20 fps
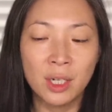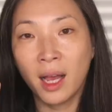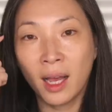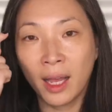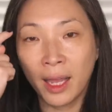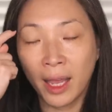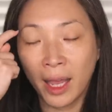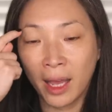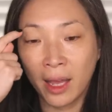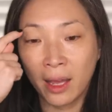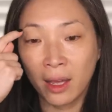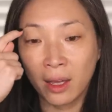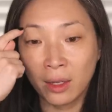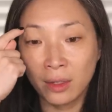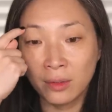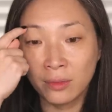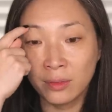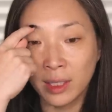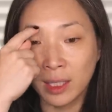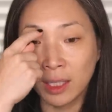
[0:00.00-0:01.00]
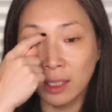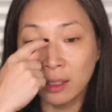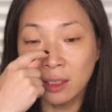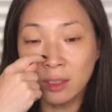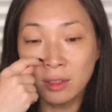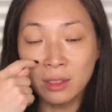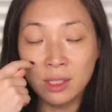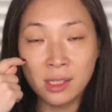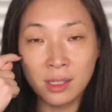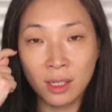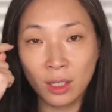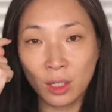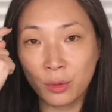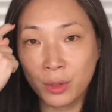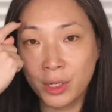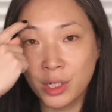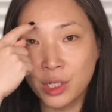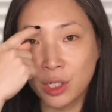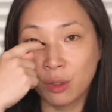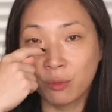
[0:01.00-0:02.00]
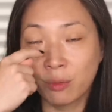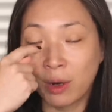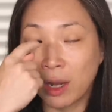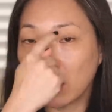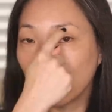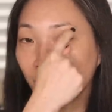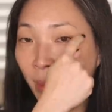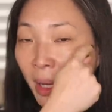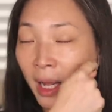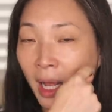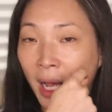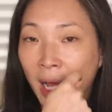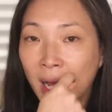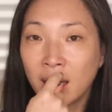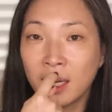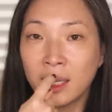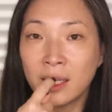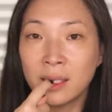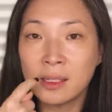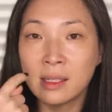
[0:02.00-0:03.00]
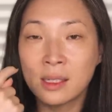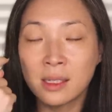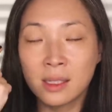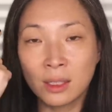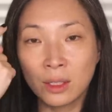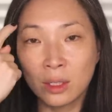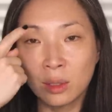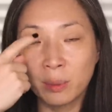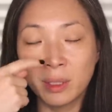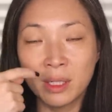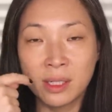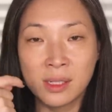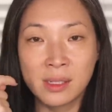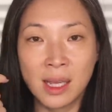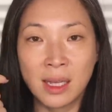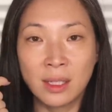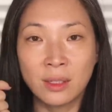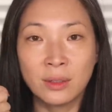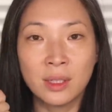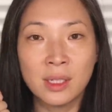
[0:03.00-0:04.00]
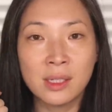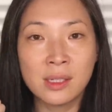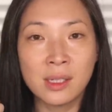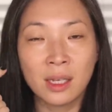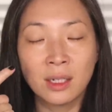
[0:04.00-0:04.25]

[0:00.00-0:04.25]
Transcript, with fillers: I have like a little discoloration around my eyes. It's a little bit of sallowness.